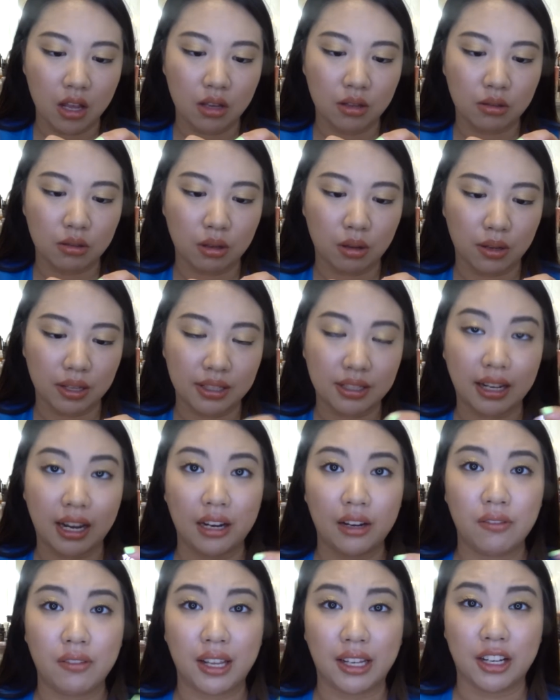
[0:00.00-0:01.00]
So it's
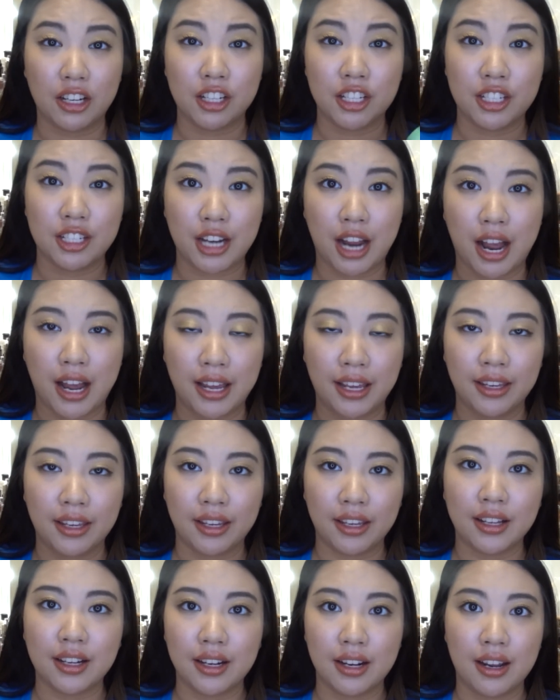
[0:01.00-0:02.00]
kind of like a shine
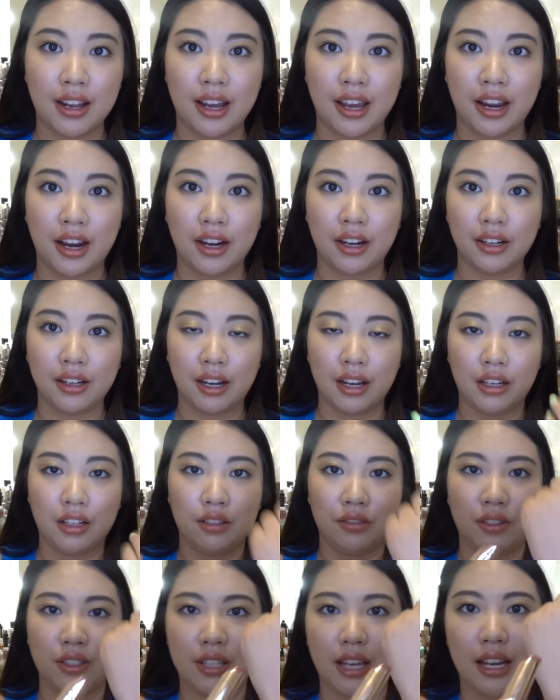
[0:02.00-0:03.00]
eclair kind
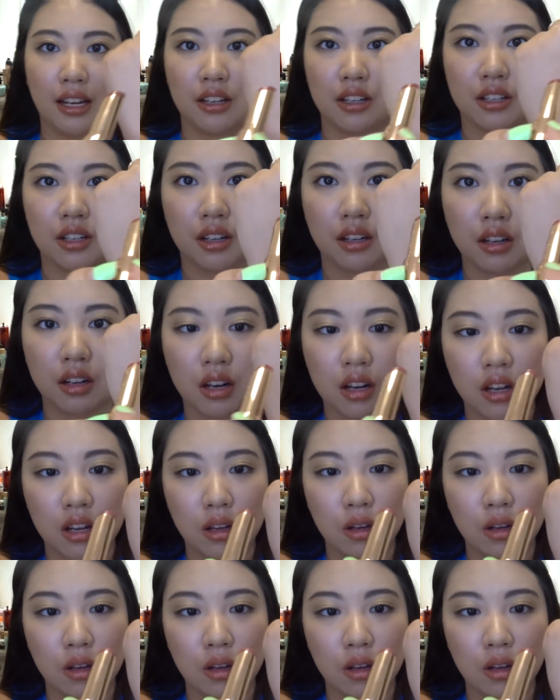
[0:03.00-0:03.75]
of a texture.